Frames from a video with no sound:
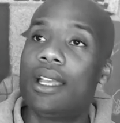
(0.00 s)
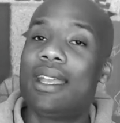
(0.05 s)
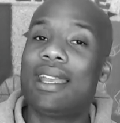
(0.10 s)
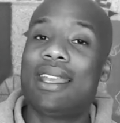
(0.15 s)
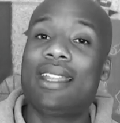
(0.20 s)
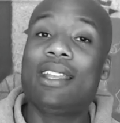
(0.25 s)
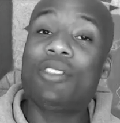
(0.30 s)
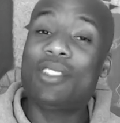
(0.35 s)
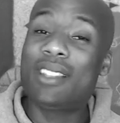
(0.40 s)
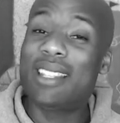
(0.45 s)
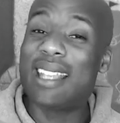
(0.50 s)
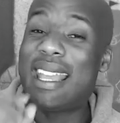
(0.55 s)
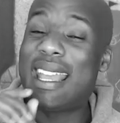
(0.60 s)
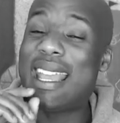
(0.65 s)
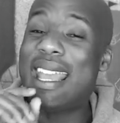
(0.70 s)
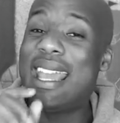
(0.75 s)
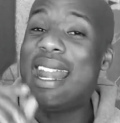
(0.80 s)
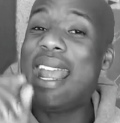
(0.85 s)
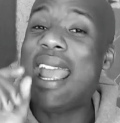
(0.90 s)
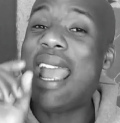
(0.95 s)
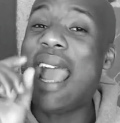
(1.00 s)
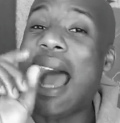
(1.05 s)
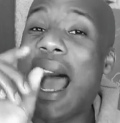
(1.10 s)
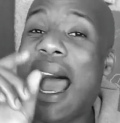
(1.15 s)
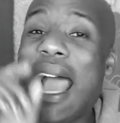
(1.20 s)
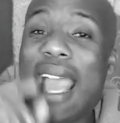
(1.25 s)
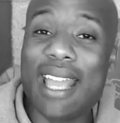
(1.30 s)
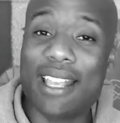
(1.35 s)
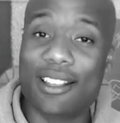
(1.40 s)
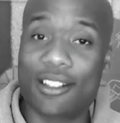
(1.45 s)
And this is an
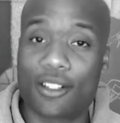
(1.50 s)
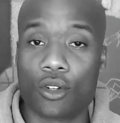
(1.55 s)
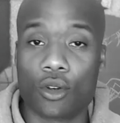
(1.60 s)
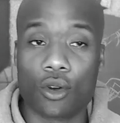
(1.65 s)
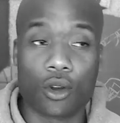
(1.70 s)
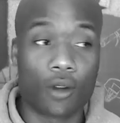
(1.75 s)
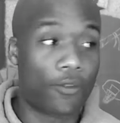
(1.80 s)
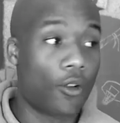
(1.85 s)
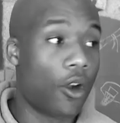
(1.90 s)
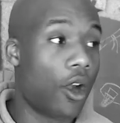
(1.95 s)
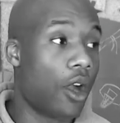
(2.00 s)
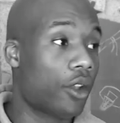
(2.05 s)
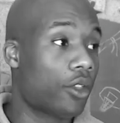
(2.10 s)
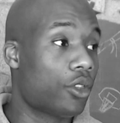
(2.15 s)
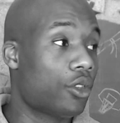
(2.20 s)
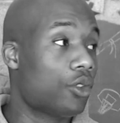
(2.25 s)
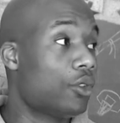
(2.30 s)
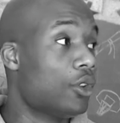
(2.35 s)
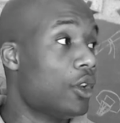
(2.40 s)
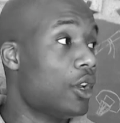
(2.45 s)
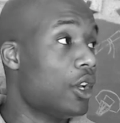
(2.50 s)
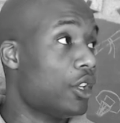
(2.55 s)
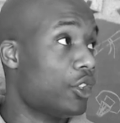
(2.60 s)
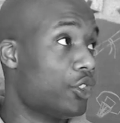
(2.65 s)
NAIA school for all you